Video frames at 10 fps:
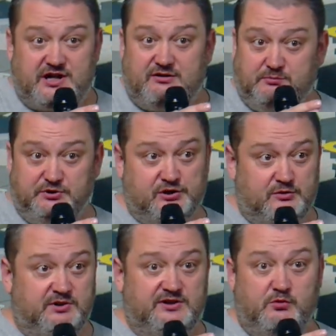When
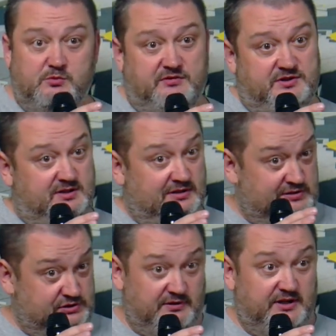the
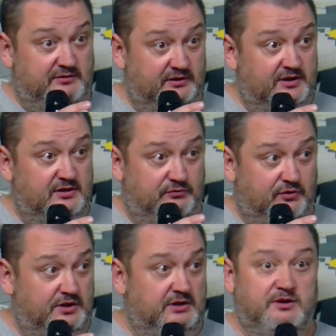government
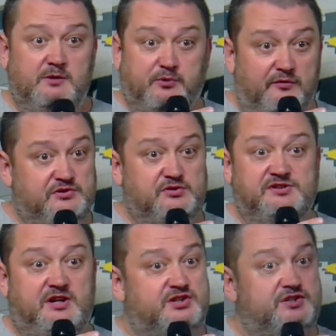creates favorable